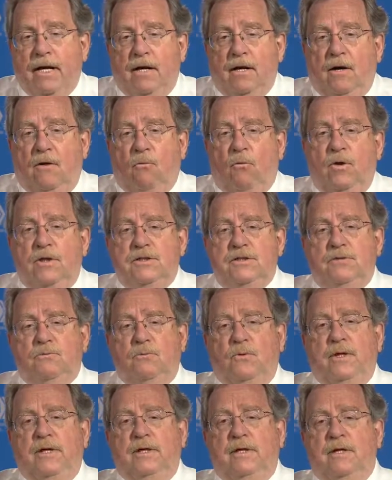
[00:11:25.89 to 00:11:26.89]
Once
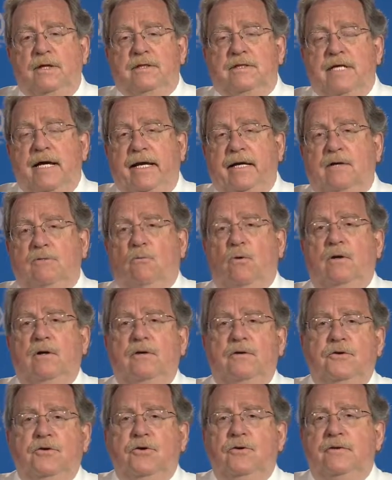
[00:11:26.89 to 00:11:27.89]
we then take one
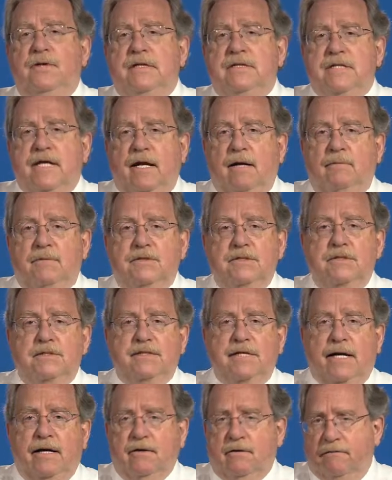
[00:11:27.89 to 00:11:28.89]
or two of these animals and
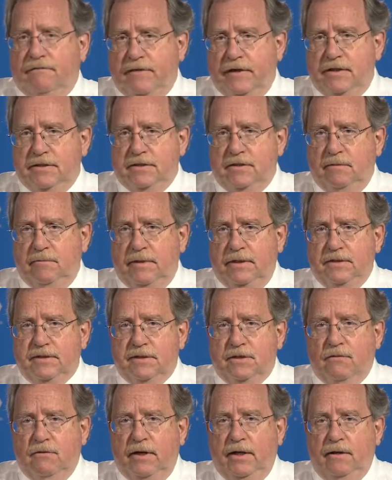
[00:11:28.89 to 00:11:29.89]
sacrifice them and
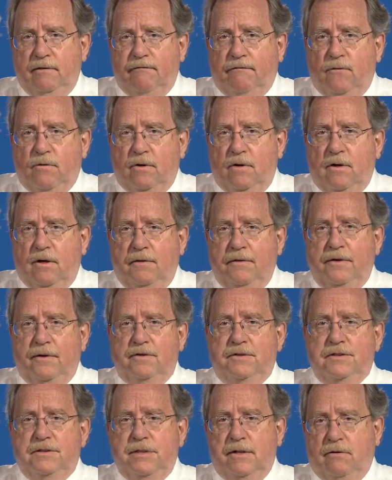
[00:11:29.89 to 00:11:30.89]
screen for their
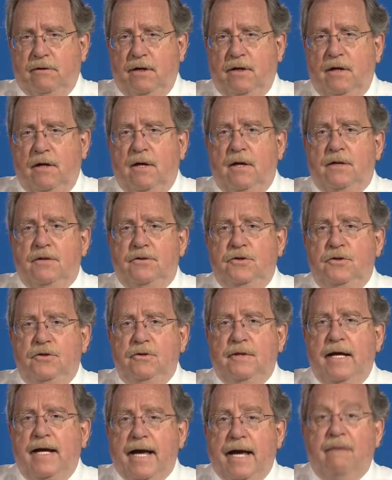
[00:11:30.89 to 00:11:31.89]
sera, do
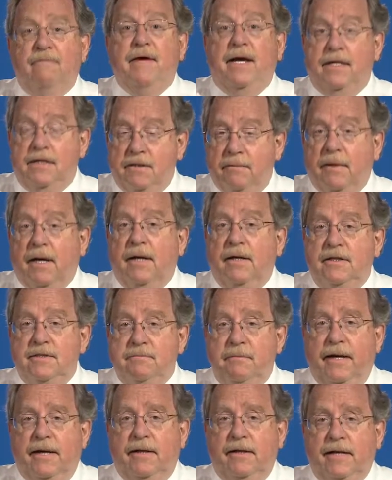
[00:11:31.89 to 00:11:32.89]
they have antibodies
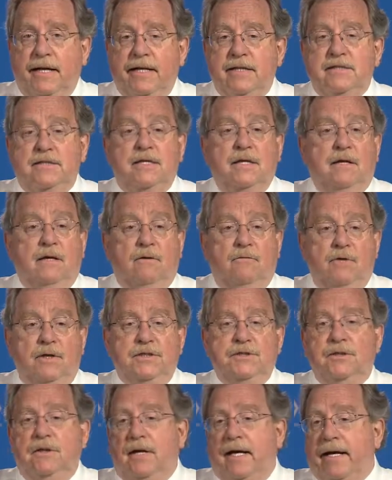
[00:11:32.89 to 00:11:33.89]
made against the
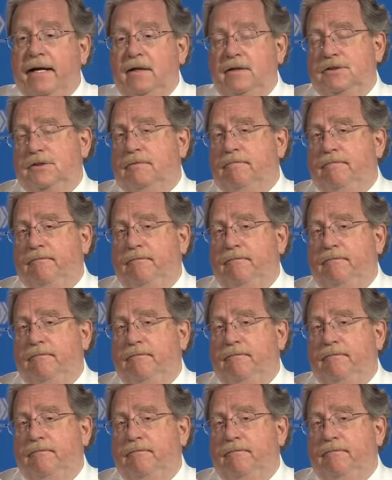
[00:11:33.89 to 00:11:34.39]
original antigen?